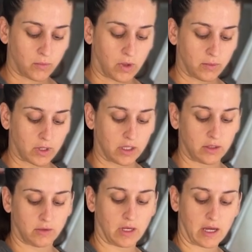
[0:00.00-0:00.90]
What we're gonna
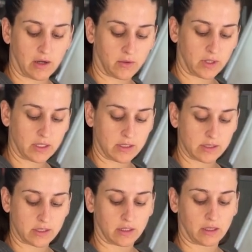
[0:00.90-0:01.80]
do now
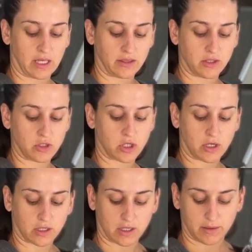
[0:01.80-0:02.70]
is let the
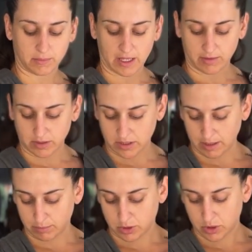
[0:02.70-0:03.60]
jar come down in
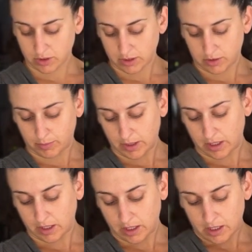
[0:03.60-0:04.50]
temperature a little
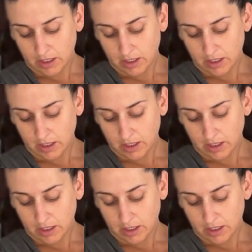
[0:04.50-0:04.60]
bit.